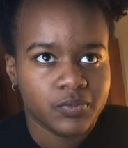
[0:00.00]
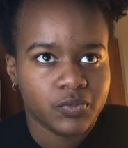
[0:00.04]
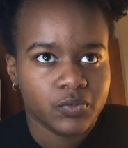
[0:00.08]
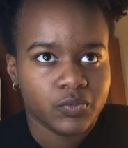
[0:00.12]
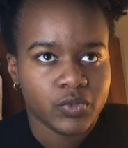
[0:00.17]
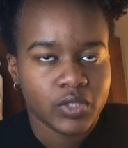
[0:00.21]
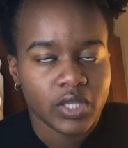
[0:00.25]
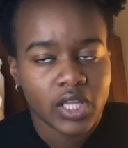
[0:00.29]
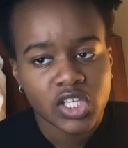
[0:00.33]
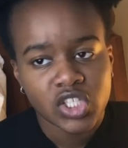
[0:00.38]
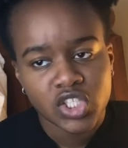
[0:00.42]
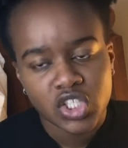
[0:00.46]

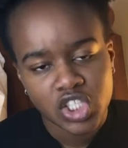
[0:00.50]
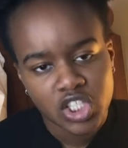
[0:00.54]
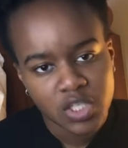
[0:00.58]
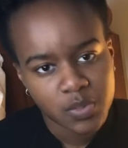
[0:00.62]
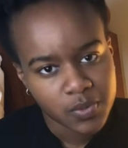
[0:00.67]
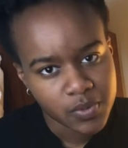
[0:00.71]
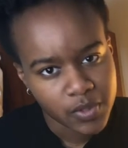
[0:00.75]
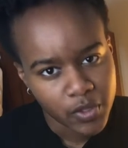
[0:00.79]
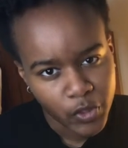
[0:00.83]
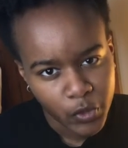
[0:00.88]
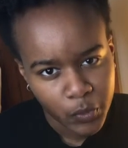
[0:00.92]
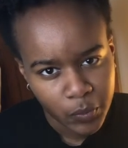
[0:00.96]

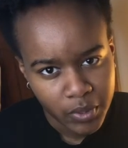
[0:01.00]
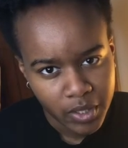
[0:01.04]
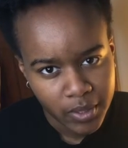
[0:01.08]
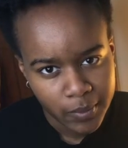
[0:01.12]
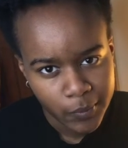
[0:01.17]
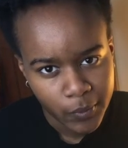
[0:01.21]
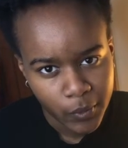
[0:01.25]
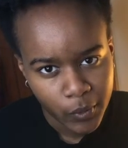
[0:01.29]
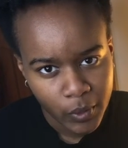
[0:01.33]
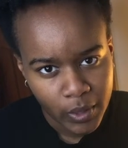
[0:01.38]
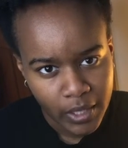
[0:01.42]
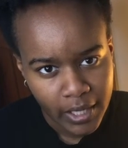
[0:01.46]
relationships with other
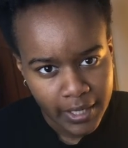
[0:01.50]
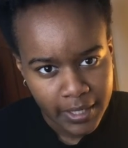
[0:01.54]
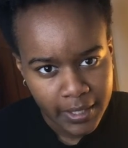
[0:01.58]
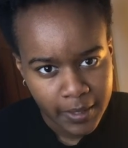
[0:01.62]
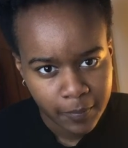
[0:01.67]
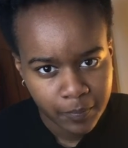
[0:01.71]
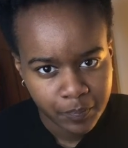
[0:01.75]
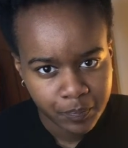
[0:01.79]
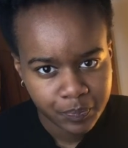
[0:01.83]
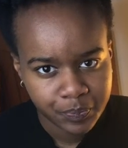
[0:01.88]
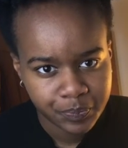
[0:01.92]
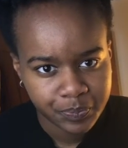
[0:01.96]
people. Like
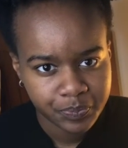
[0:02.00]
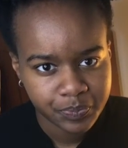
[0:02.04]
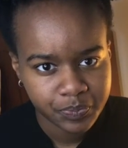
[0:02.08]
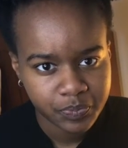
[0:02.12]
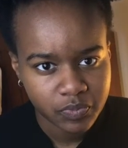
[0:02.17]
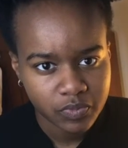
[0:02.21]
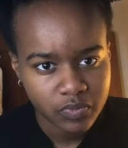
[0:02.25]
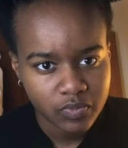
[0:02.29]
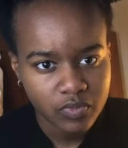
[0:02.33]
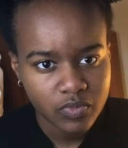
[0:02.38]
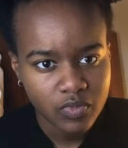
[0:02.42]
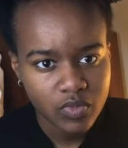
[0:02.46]

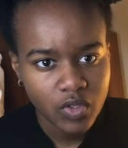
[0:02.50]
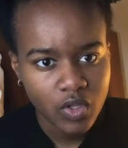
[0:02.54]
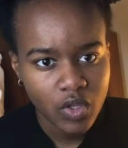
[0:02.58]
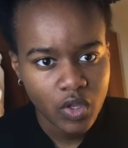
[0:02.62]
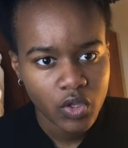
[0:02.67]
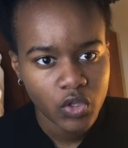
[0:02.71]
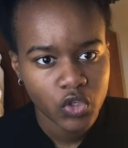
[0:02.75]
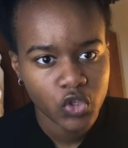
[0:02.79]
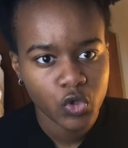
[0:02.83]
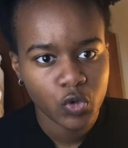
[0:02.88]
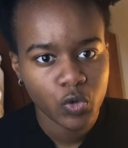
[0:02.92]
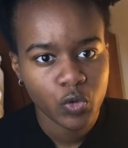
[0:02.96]

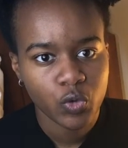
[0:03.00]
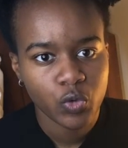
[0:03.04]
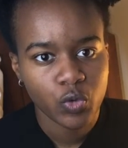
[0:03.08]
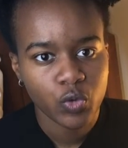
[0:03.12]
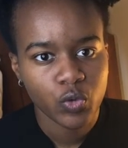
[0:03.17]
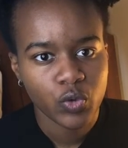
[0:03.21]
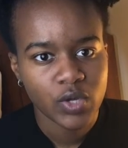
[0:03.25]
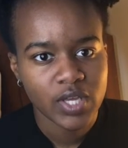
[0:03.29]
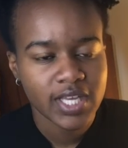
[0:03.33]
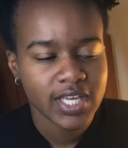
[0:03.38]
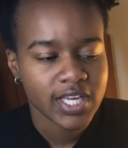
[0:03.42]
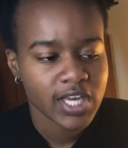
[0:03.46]

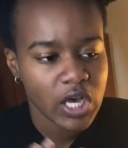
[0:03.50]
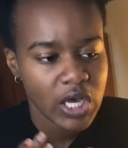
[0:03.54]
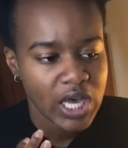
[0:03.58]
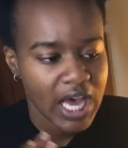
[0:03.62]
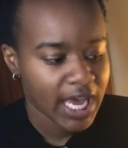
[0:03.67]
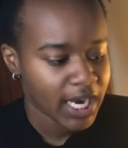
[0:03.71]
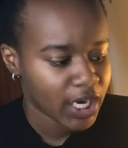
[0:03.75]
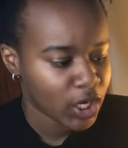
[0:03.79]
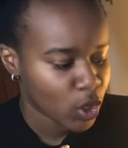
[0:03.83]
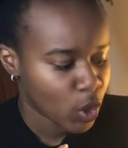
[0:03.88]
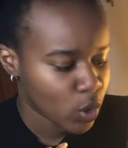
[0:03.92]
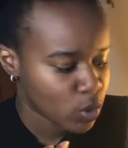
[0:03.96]
it
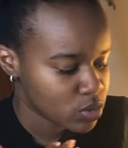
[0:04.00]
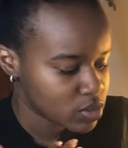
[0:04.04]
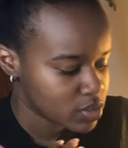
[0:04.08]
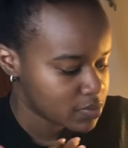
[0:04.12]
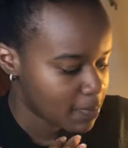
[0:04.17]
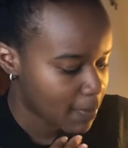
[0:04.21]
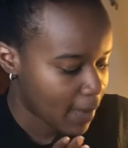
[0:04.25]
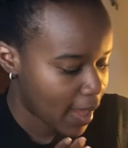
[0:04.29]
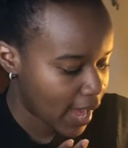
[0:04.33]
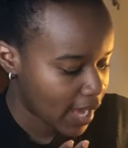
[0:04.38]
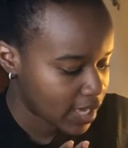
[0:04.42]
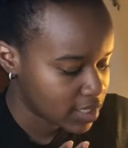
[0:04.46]
kind of goes
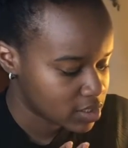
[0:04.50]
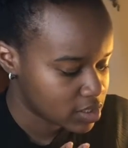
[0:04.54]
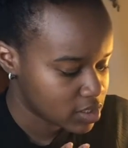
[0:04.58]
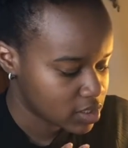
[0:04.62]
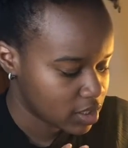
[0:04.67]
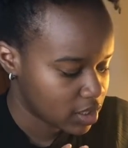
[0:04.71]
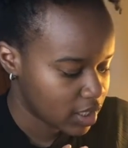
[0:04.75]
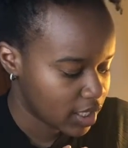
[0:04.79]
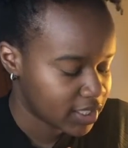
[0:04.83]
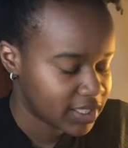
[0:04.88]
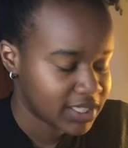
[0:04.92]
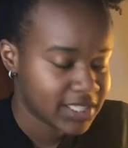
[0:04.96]
back to
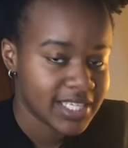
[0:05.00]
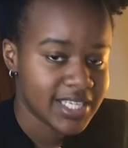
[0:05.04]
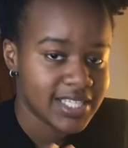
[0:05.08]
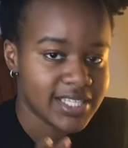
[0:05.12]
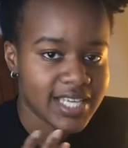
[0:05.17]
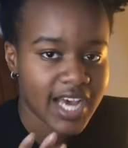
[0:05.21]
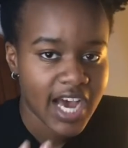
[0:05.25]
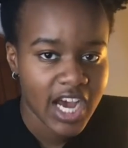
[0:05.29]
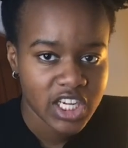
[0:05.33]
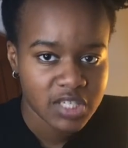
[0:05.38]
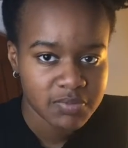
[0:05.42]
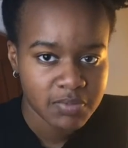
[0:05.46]
like the
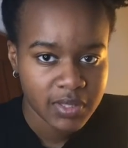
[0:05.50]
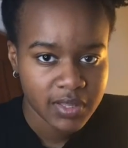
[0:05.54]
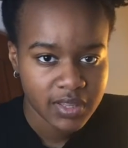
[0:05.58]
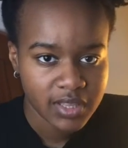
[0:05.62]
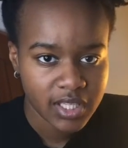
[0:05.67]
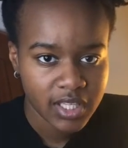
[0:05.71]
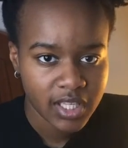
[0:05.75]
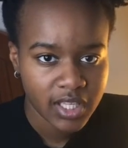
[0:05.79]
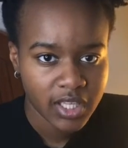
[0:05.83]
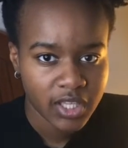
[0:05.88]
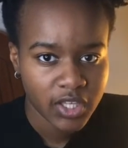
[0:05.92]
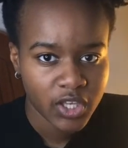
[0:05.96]
attachment
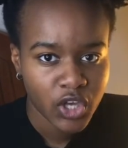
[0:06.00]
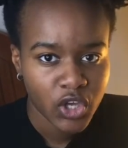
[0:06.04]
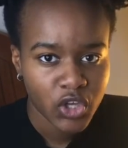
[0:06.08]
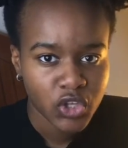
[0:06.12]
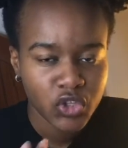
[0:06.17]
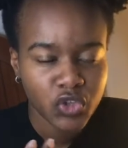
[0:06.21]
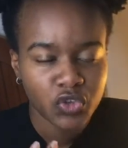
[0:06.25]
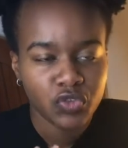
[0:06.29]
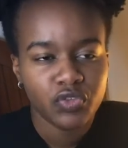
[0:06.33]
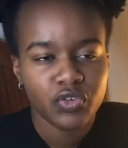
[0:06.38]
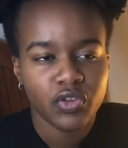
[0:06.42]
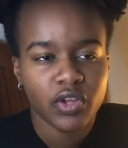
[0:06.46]
thing.
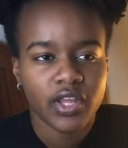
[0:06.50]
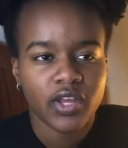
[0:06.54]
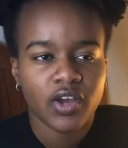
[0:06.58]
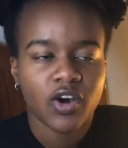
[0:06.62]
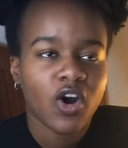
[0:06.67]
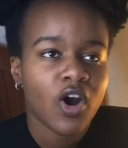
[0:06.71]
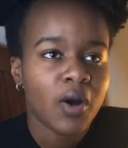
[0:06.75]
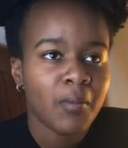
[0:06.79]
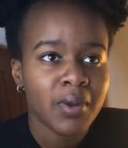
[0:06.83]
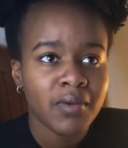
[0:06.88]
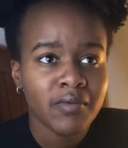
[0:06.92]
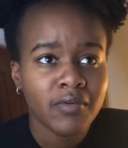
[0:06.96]
You feel like,
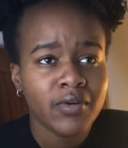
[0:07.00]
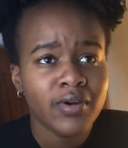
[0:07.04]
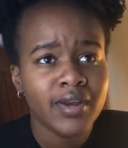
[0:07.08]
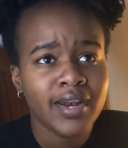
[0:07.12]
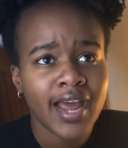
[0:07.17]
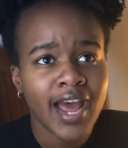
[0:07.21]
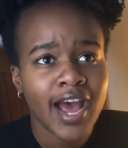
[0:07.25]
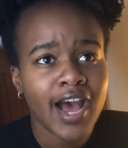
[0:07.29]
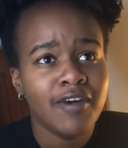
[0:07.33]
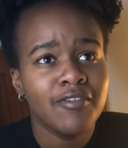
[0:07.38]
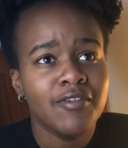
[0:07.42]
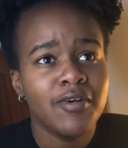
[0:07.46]
oh, I'm never gonna
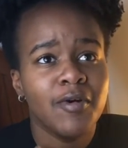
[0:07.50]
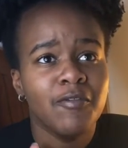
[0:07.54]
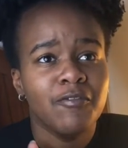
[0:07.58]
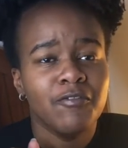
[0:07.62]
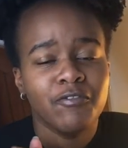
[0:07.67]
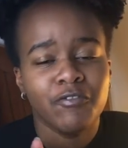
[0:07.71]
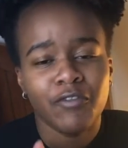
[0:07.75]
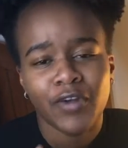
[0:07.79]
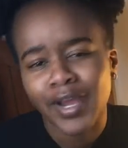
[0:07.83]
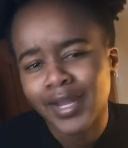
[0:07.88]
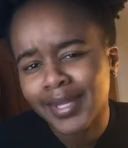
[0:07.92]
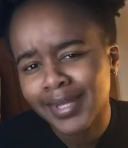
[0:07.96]
have a
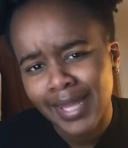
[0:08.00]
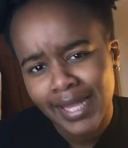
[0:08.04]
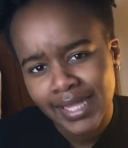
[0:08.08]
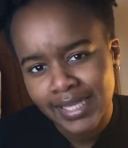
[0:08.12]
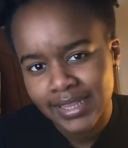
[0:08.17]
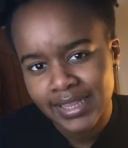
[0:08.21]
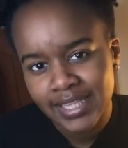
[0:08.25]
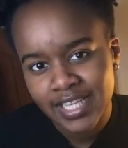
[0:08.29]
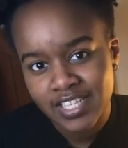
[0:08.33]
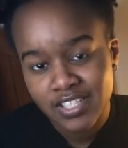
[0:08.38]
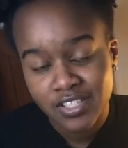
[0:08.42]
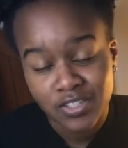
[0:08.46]
friend
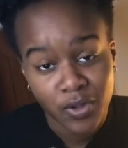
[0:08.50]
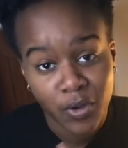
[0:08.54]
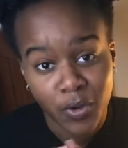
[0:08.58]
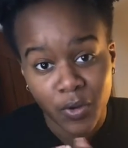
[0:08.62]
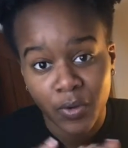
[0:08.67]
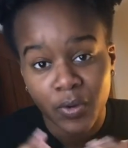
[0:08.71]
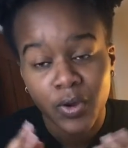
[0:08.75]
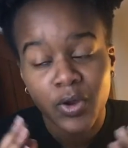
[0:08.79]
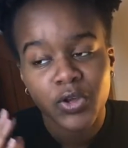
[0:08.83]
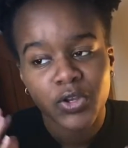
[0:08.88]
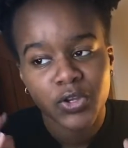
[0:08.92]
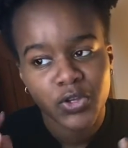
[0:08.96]
like this. No,
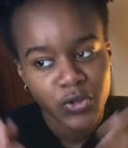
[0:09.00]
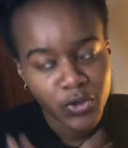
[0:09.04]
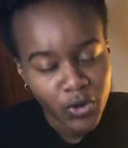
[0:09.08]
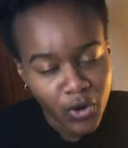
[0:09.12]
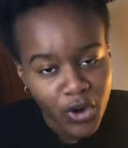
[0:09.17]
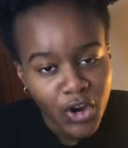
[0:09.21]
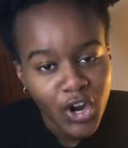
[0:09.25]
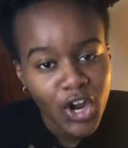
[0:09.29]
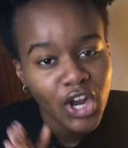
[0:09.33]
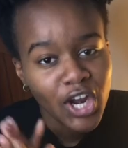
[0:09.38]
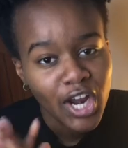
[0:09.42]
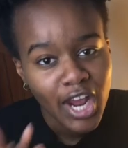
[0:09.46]
you're
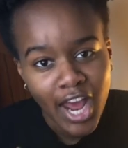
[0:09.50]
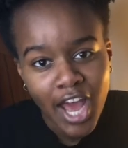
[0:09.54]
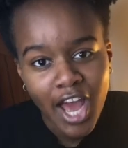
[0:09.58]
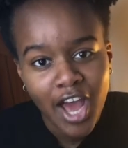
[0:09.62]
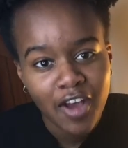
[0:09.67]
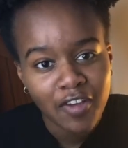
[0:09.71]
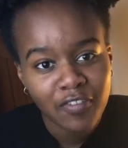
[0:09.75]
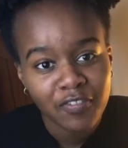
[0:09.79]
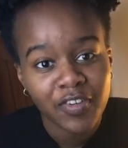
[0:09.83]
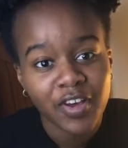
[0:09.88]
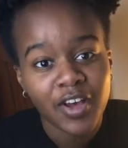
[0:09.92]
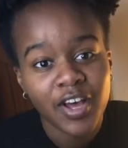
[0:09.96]
gonna have,